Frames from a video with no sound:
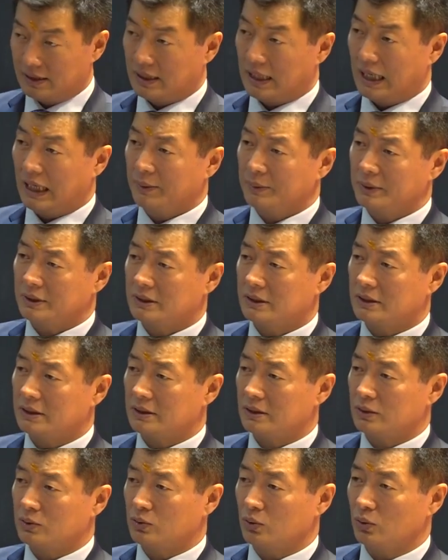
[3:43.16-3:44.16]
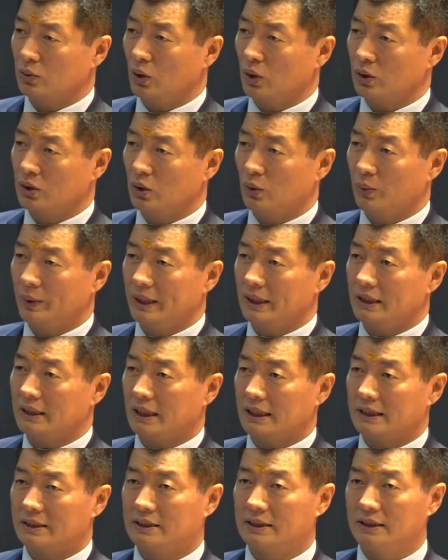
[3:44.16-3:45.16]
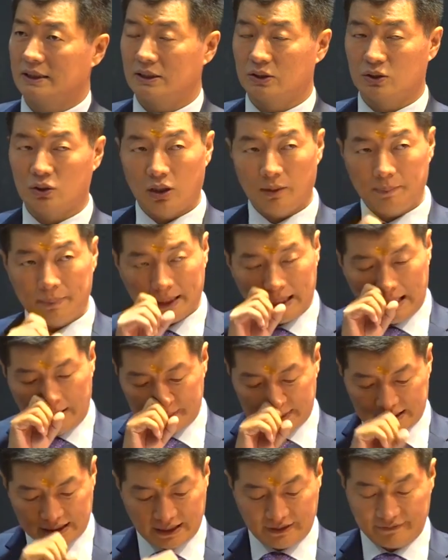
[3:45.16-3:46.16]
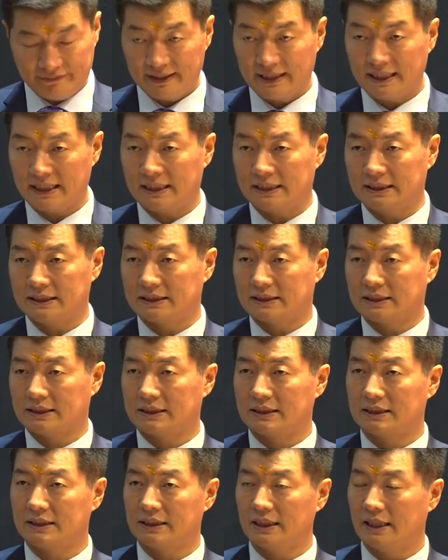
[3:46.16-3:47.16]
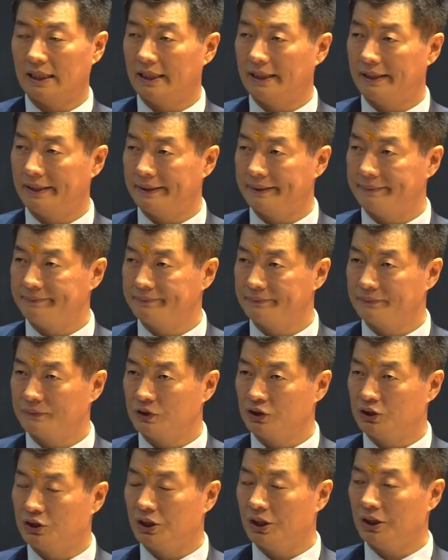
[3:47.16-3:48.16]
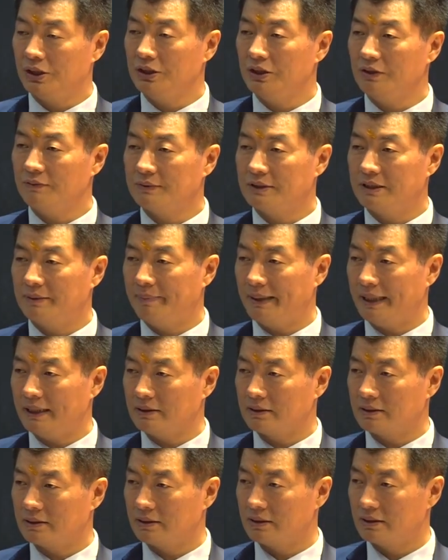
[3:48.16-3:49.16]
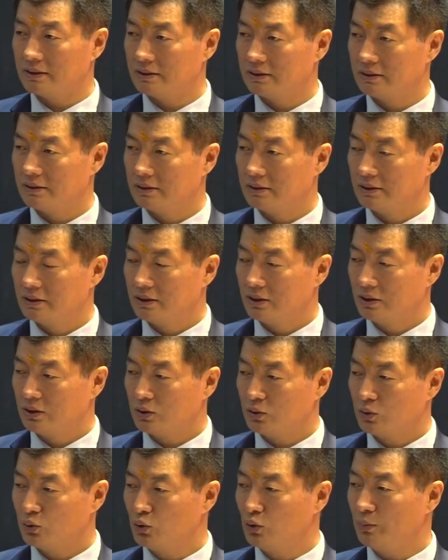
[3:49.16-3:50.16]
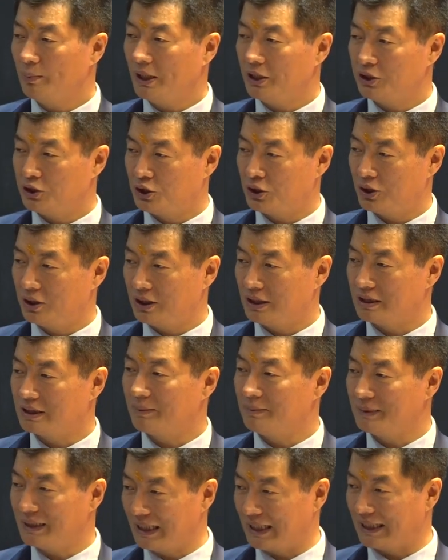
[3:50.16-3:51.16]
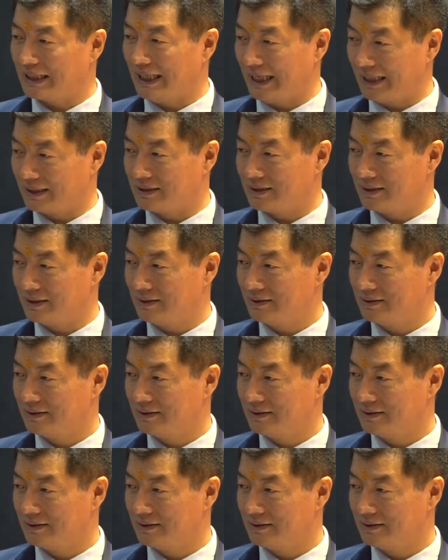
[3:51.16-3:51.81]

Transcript: Now I was told on the way that the topic I was given is journey of Tibet through my journey, something like that.